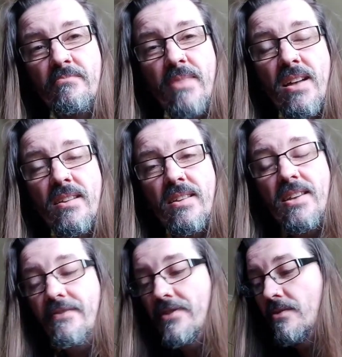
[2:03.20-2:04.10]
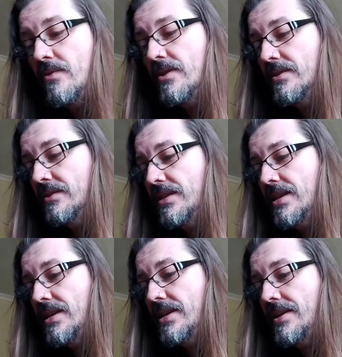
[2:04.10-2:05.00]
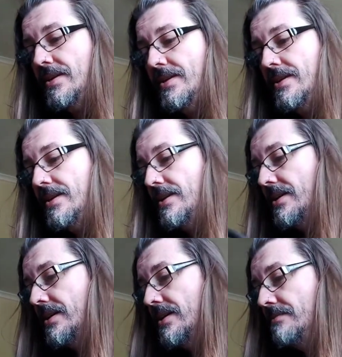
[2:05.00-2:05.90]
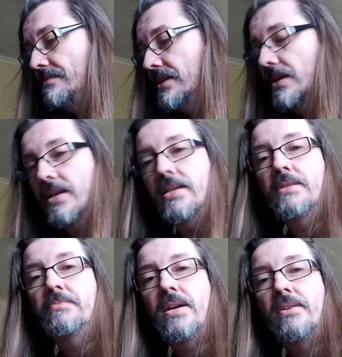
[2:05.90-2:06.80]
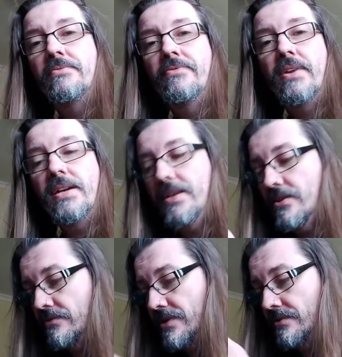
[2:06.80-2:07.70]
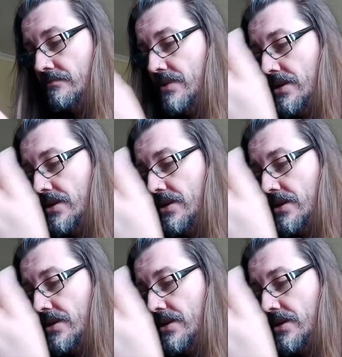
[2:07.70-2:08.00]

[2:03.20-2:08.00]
But if you want to see a middle-aged man flailing around